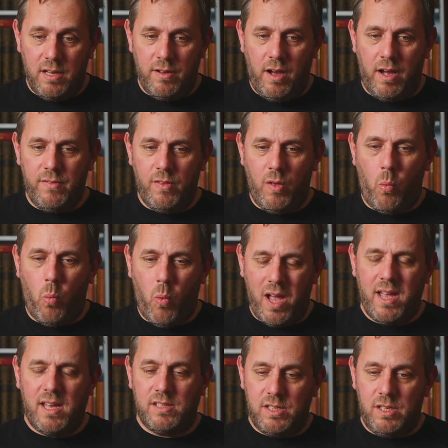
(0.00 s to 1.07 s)
and the way
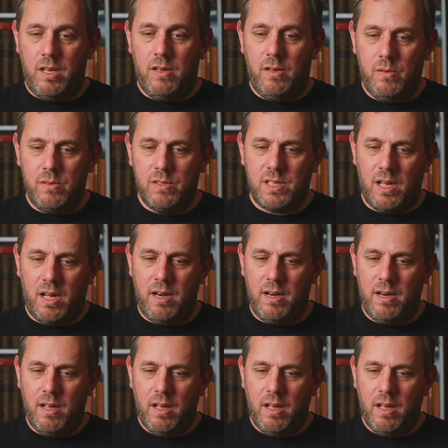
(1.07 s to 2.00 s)
it's used and